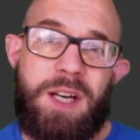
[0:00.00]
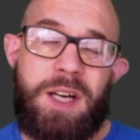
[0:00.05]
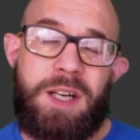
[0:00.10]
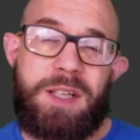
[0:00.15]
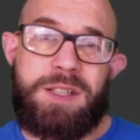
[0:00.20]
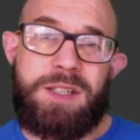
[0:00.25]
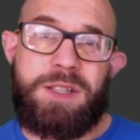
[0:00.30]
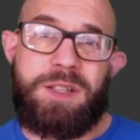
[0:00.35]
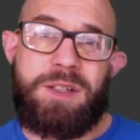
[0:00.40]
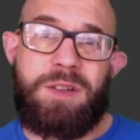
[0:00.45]

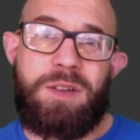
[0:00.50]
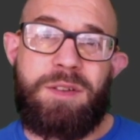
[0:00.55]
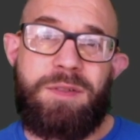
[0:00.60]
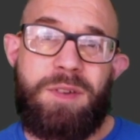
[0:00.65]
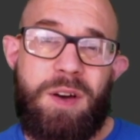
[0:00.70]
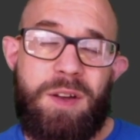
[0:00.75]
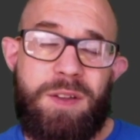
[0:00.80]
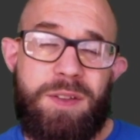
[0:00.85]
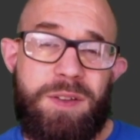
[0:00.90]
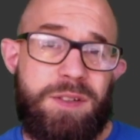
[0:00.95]
to
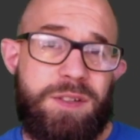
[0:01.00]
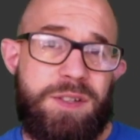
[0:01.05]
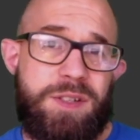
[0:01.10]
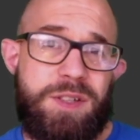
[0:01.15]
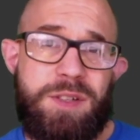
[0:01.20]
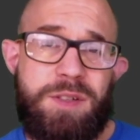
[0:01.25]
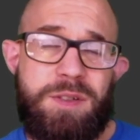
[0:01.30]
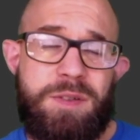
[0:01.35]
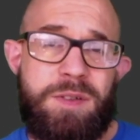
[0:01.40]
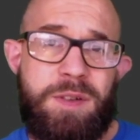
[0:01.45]
Leviathan,
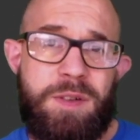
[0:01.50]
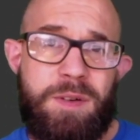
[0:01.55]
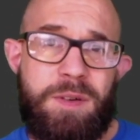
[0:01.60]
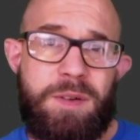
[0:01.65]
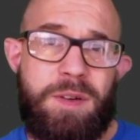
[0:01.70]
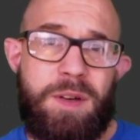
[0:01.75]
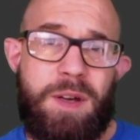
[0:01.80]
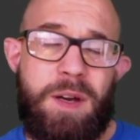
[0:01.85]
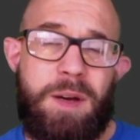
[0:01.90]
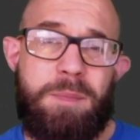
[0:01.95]
to
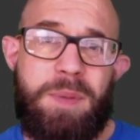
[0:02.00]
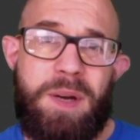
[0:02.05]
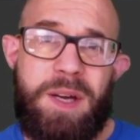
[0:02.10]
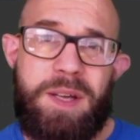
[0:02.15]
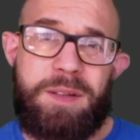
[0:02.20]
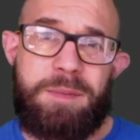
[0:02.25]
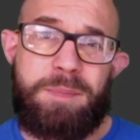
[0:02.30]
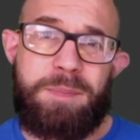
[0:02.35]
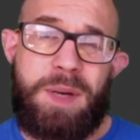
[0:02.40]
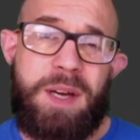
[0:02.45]

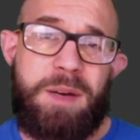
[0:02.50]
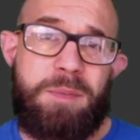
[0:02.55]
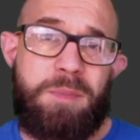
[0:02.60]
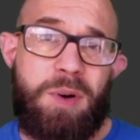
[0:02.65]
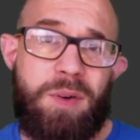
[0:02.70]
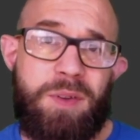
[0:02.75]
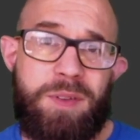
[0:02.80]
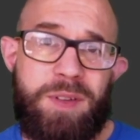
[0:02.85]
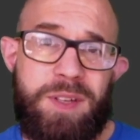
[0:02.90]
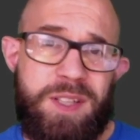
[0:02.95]

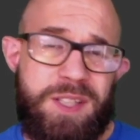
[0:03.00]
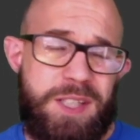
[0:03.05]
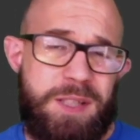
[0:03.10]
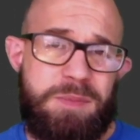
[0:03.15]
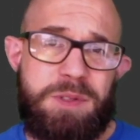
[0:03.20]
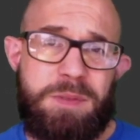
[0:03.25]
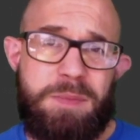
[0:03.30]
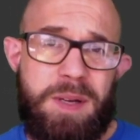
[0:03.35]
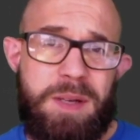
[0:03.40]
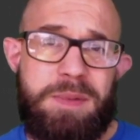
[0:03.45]
Behemoth, and it
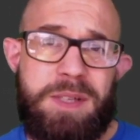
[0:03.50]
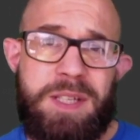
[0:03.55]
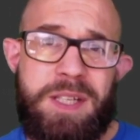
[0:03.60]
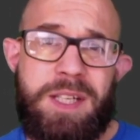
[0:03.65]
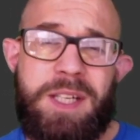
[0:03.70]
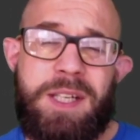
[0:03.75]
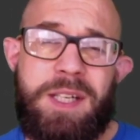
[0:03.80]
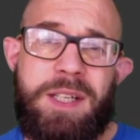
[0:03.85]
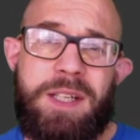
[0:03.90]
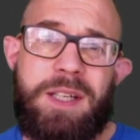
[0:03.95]
seems maybe
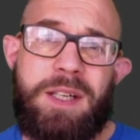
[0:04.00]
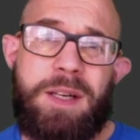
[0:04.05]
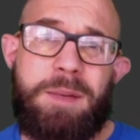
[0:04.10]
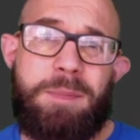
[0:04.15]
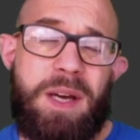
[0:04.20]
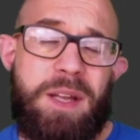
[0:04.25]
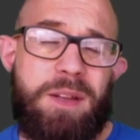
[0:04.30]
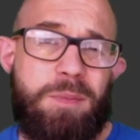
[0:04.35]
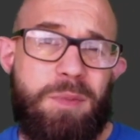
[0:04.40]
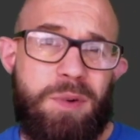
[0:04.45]
the
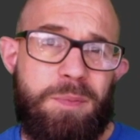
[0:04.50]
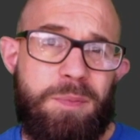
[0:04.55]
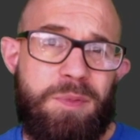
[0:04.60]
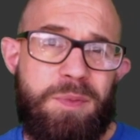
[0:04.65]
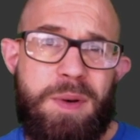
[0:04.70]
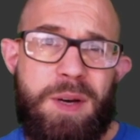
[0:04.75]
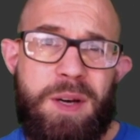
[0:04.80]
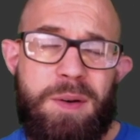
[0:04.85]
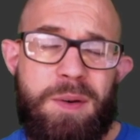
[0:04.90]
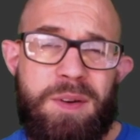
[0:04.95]

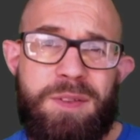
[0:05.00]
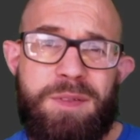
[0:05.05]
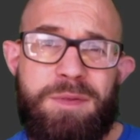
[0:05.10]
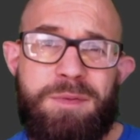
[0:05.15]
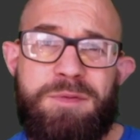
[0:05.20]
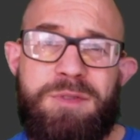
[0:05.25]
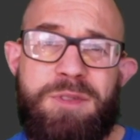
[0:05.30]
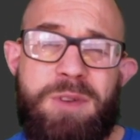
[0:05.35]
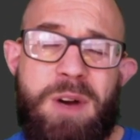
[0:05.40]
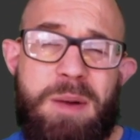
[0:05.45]
Behemoth
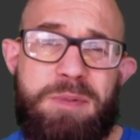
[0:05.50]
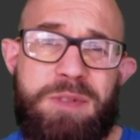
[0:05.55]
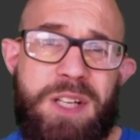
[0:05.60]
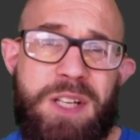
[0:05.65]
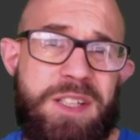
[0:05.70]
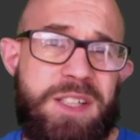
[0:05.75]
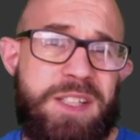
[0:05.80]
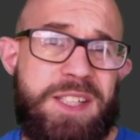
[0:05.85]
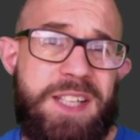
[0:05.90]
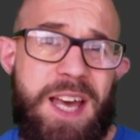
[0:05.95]

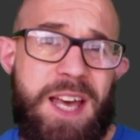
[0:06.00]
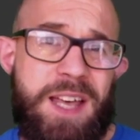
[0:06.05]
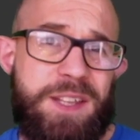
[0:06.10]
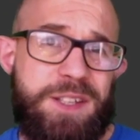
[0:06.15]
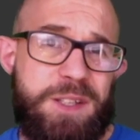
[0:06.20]
represents death.